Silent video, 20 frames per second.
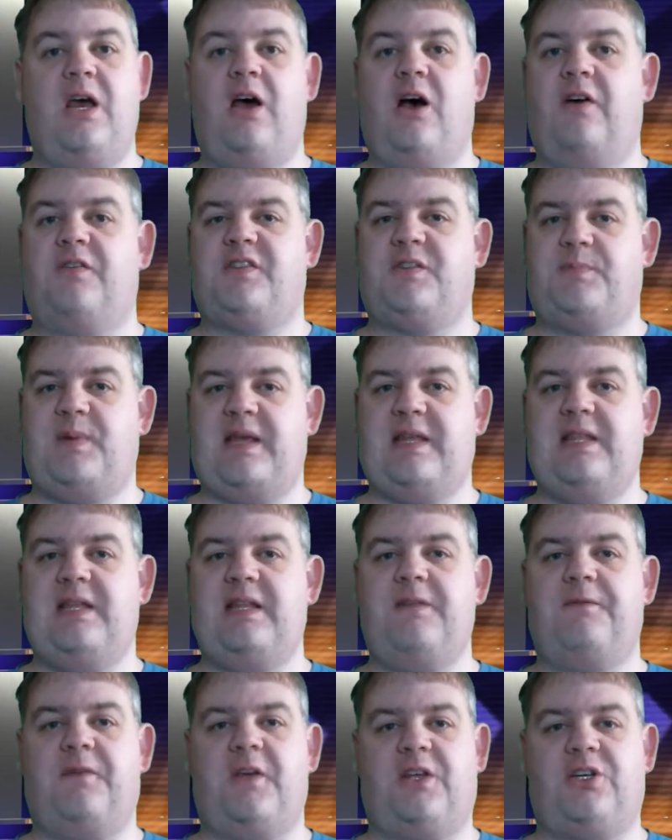of
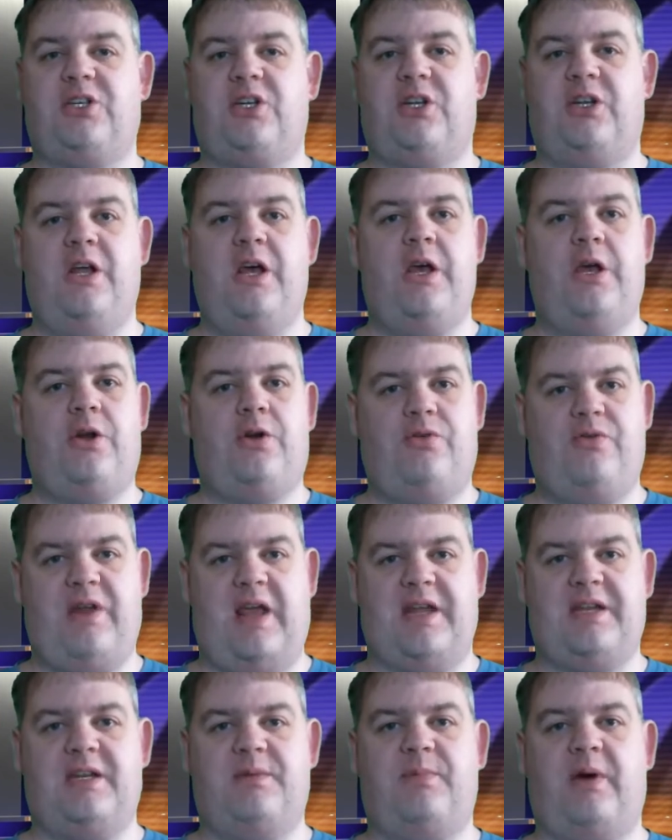speculative fiction
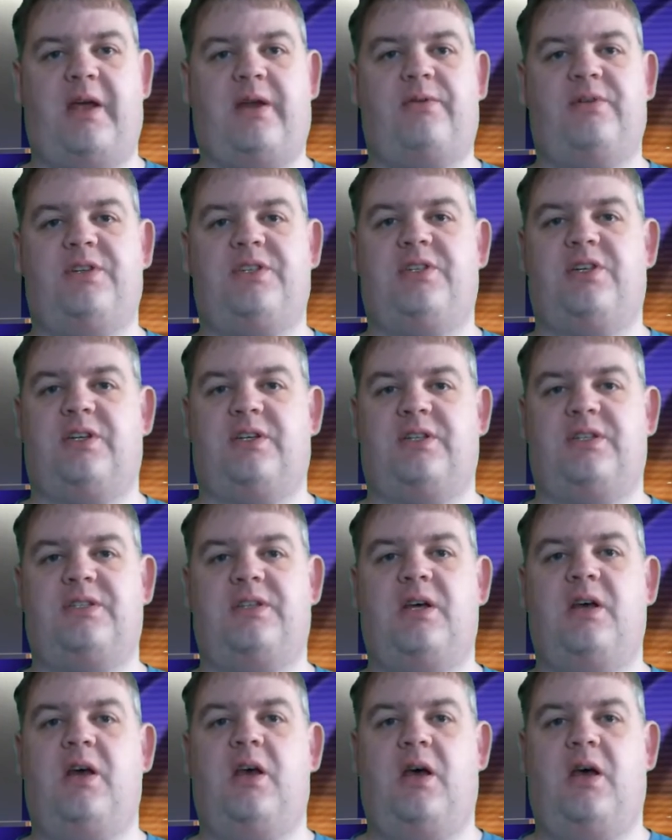created by Christians.